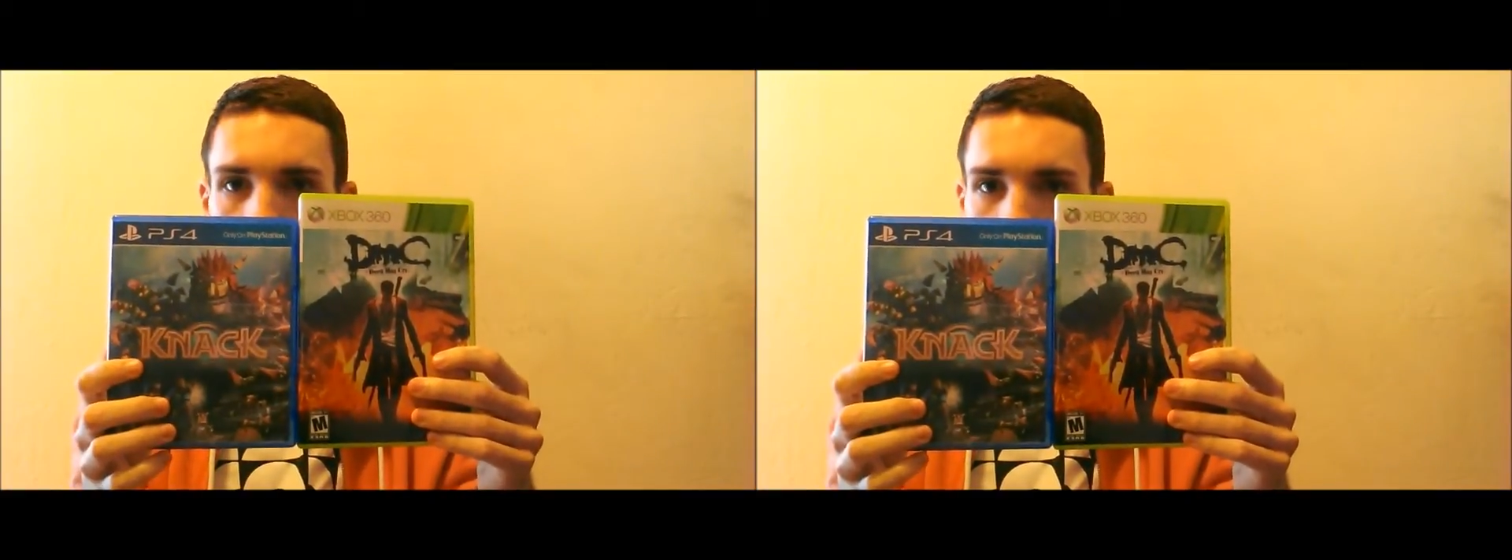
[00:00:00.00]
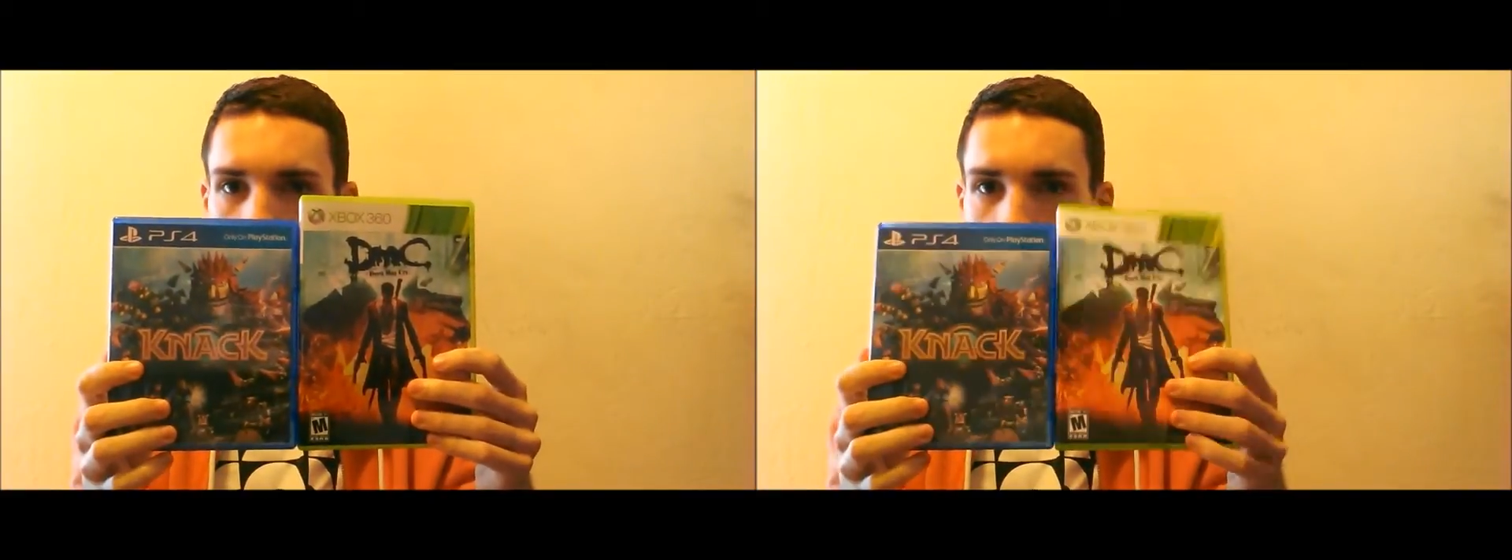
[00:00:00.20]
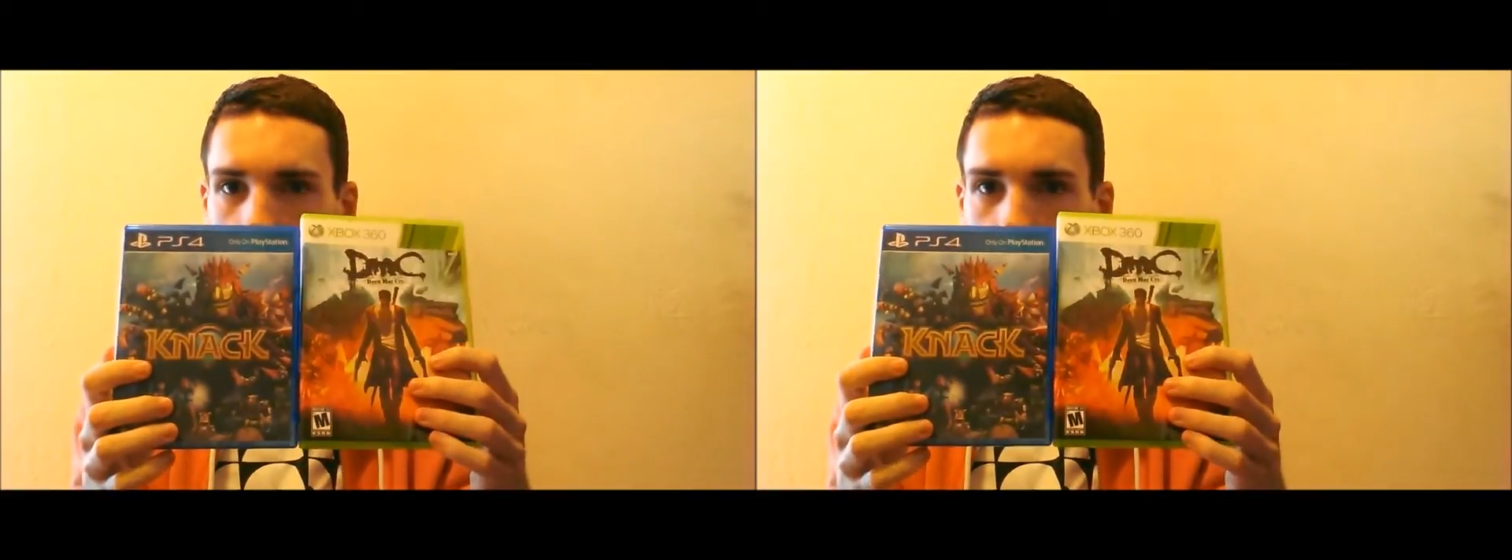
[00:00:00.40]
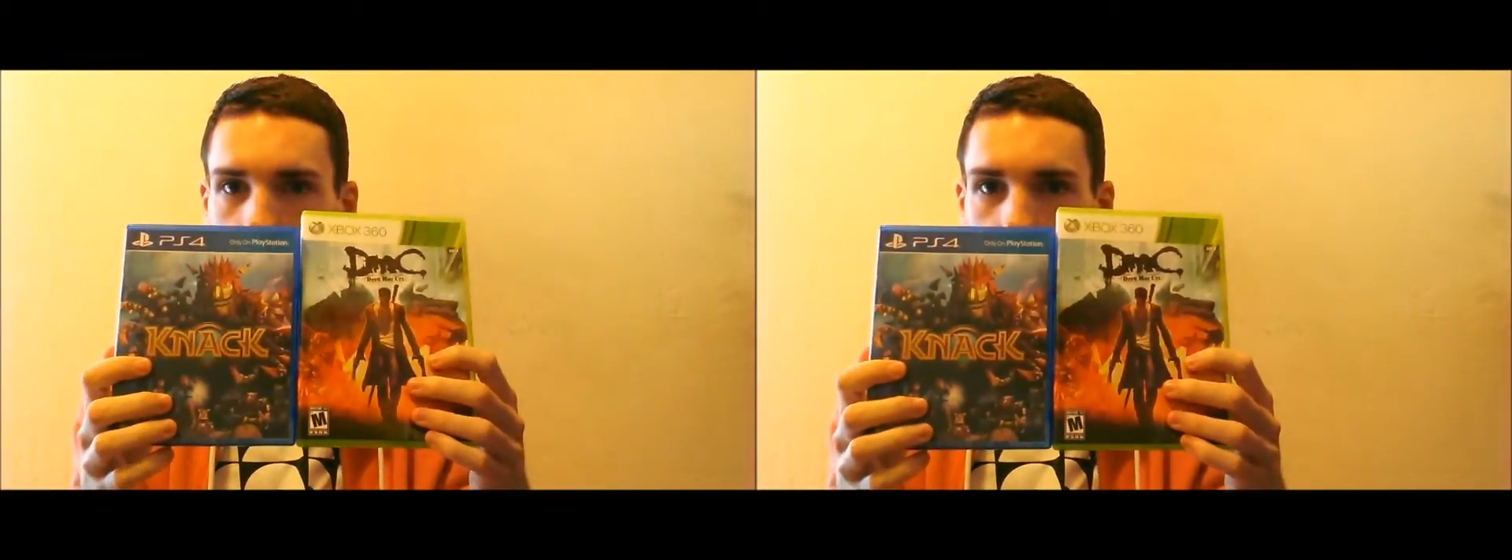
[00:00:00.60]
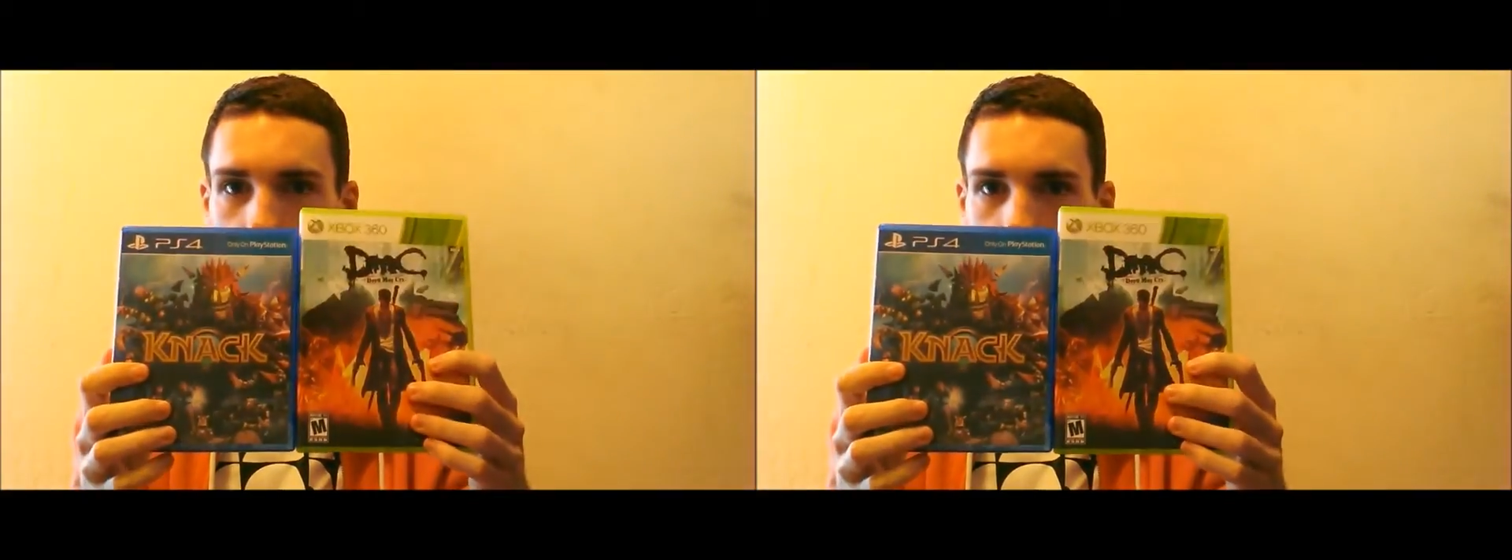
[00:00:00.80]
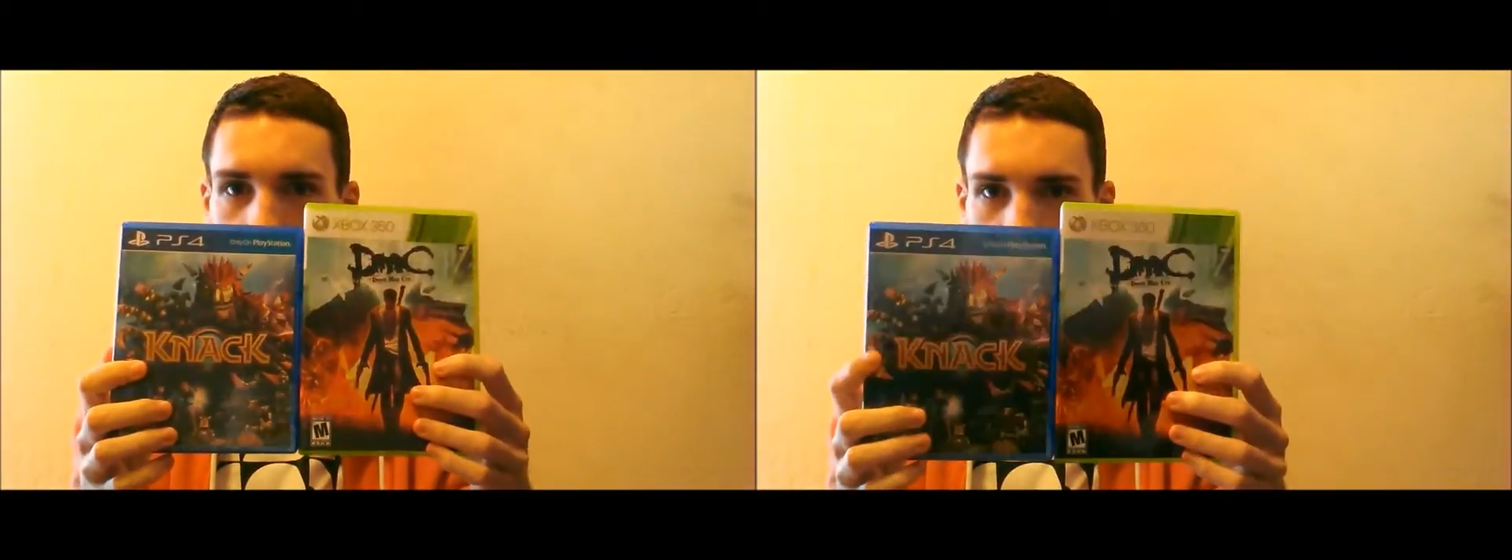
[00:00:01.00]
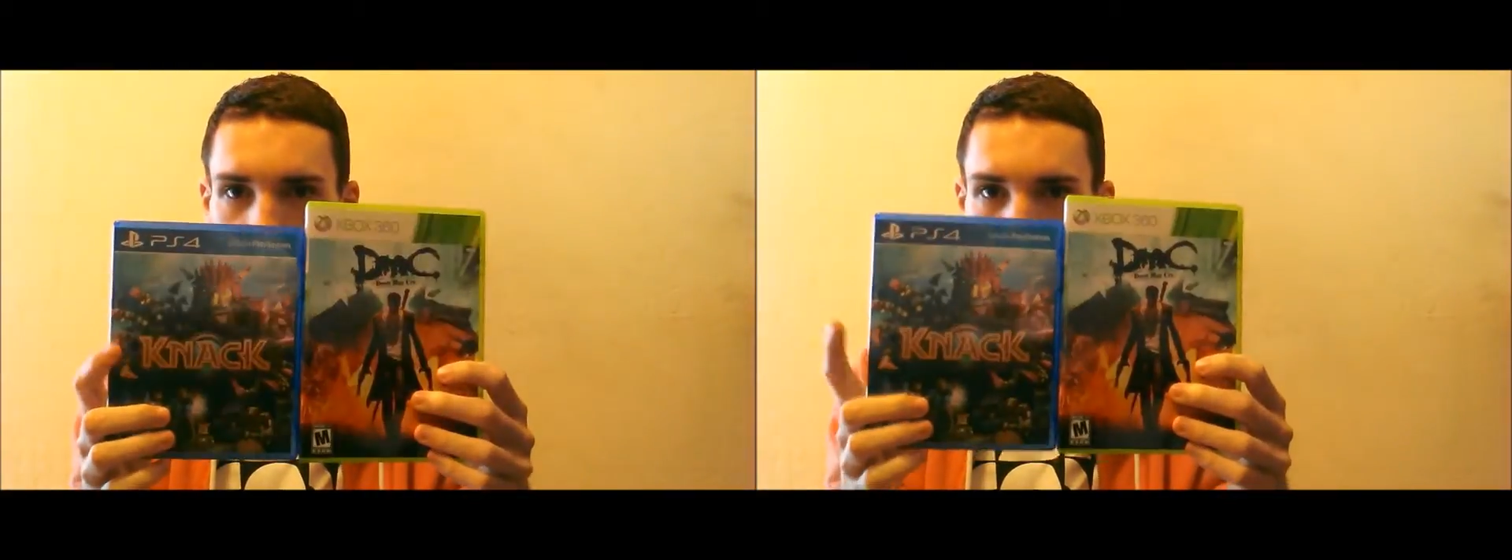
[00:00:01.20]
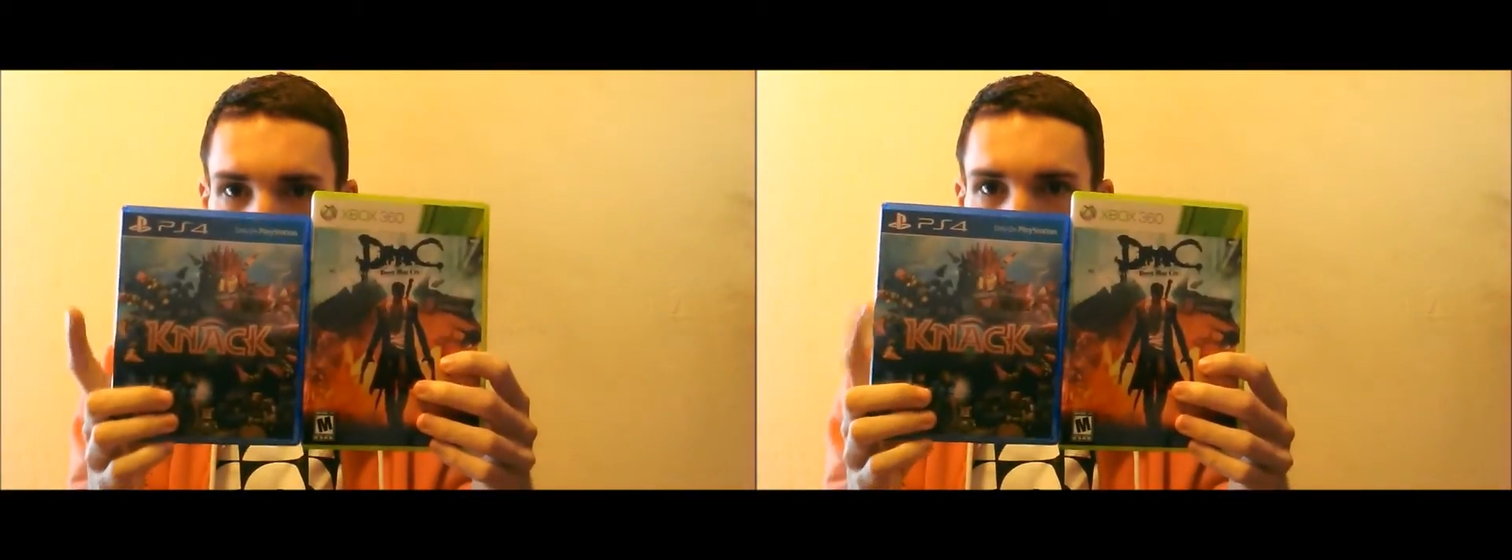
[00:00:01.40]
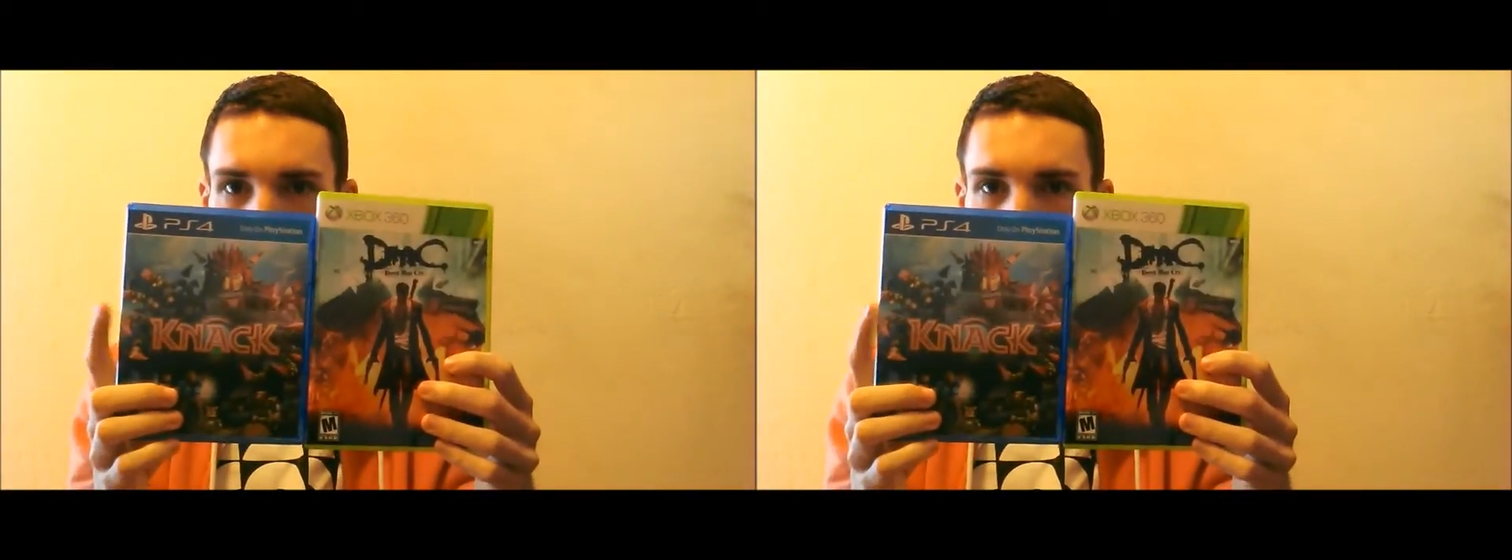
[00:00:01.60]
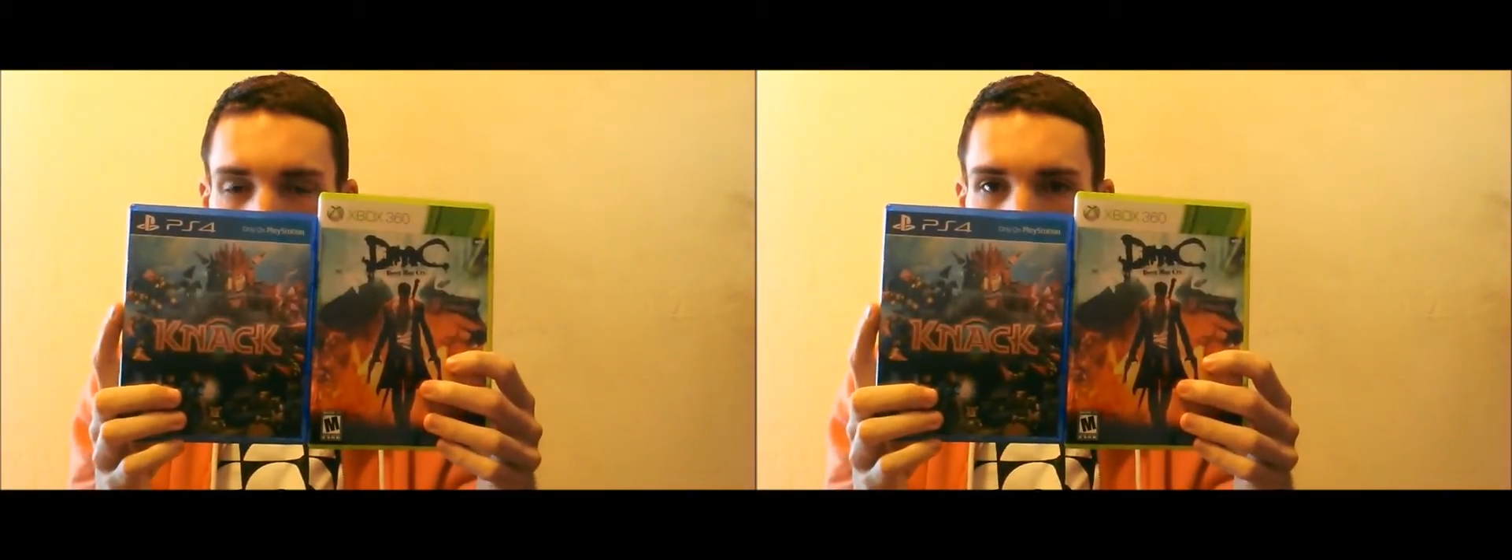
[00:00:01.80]
and actually
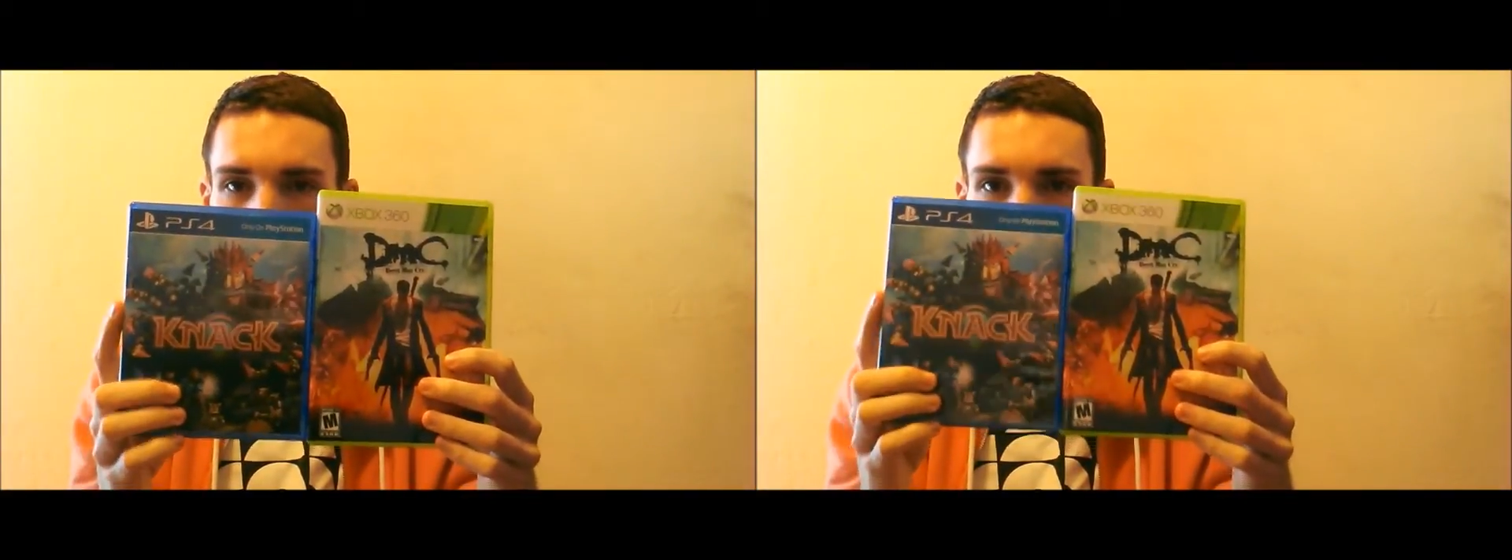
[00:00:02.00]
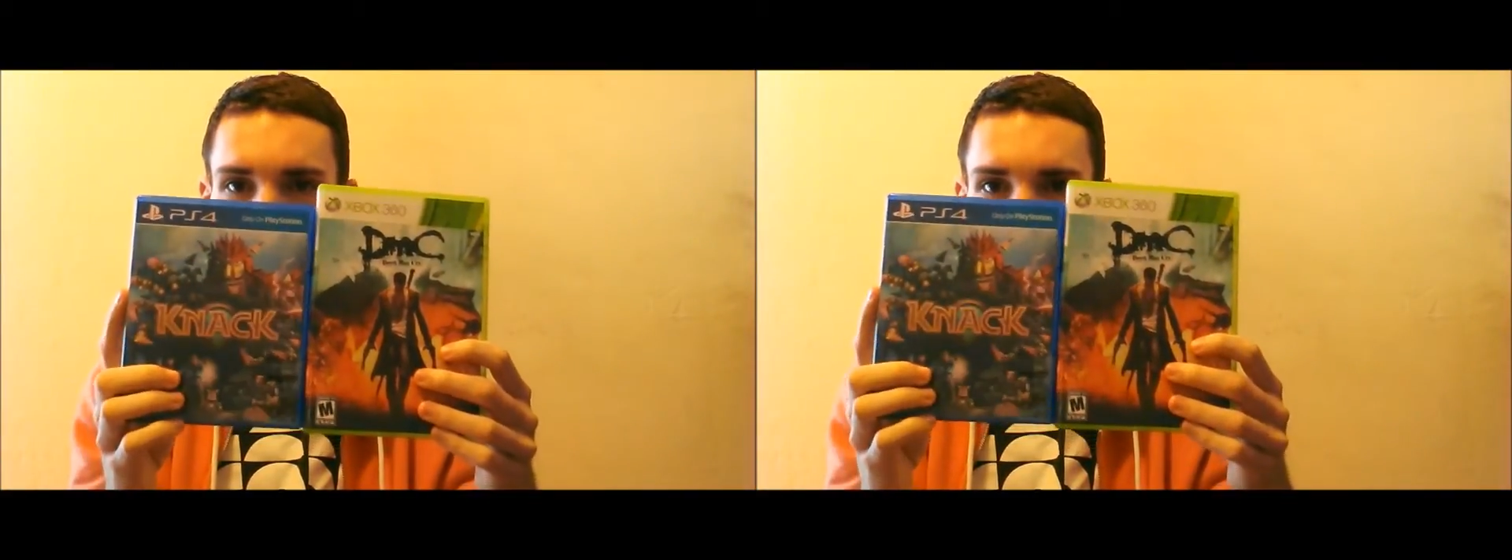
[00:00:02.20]
like more like